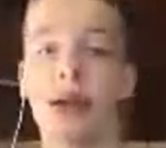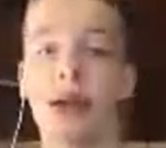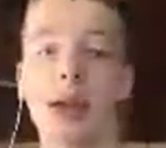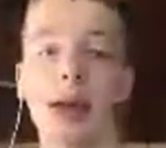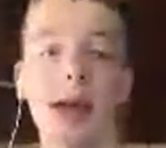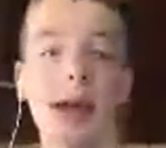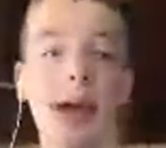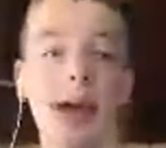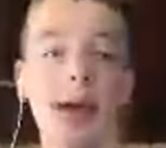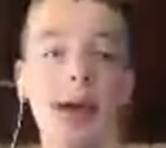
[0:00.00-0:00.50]

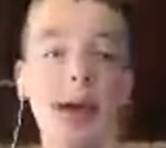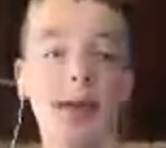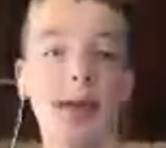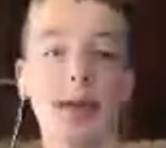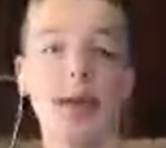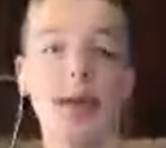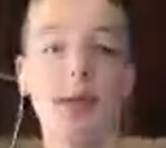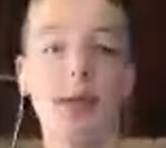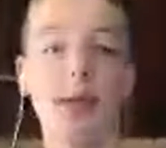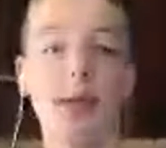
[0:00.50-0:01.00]
And
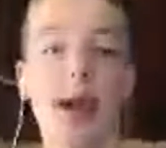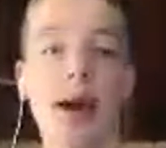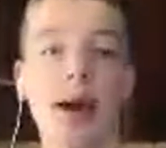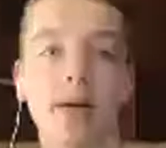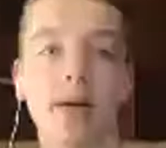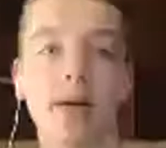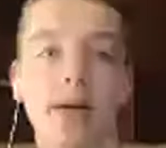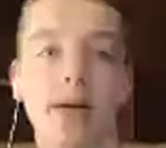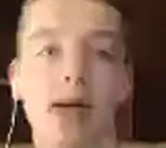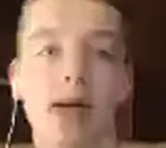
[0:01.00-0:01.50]
yeah,
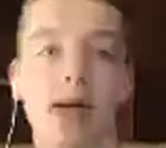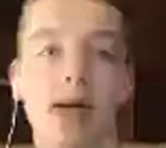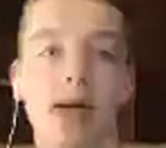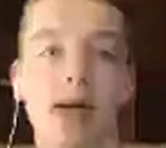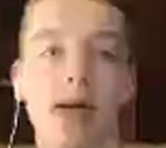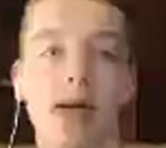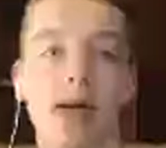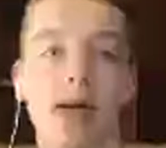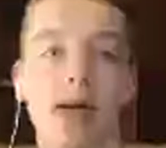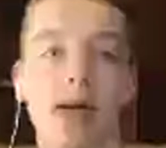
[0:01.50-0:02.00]
and
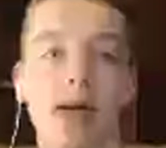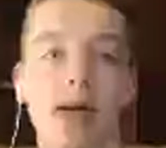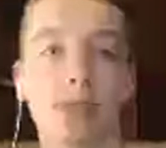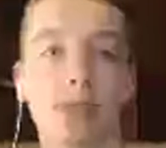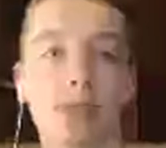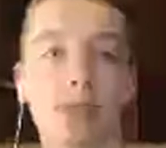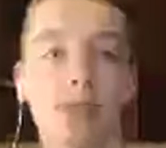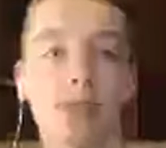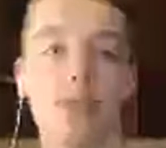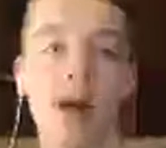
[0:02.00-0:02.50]
especially
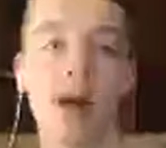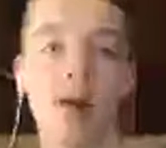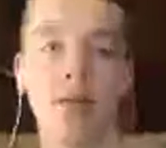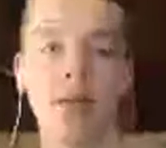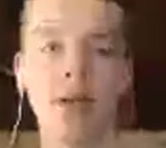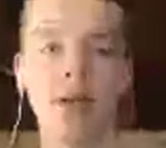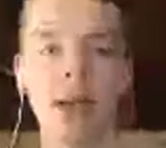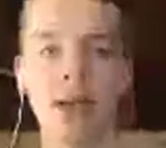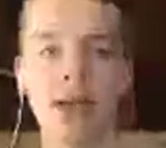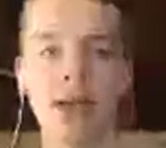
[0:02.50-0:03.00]
people
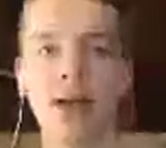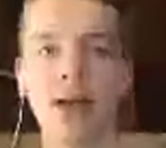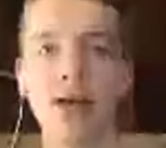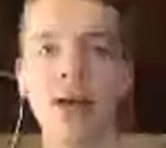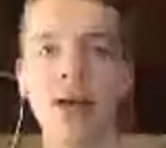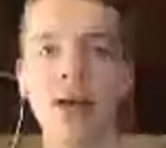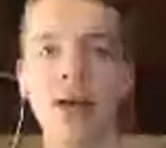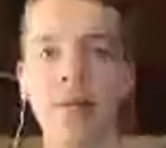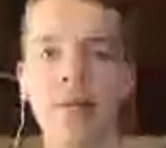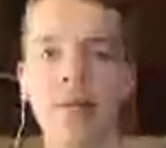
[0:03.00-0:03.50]
gravitate
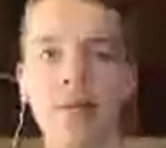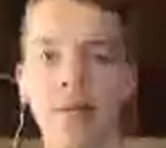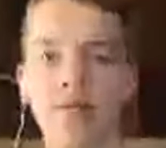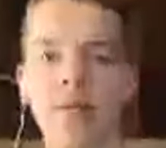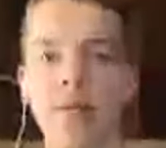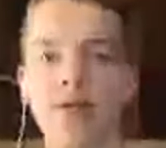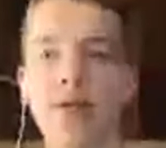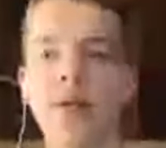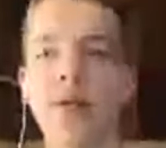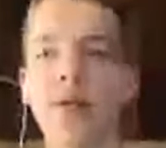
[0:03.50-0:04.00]

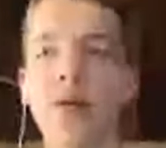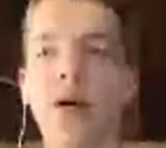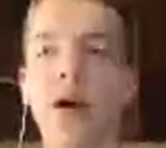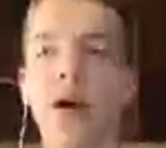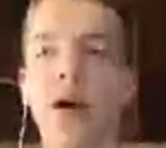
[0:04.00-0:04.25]
to